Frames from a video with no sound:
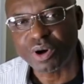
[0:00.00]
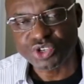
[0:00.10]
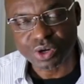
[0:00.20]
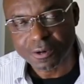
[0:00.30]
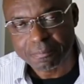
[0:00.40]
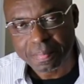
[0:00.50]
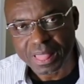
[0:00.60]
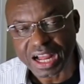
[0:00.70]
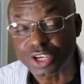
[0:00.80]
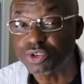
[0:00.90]
pressure
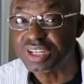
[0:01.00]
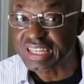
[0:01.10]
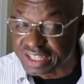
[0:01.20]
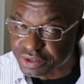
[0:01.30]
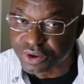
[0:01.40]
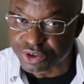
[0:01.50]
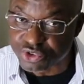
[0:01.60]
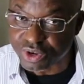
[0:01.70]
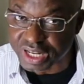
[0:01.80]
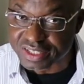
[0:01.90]
and you need to
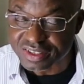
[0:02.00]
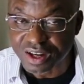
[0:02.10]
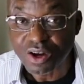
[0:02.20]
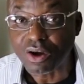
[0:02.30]
control it,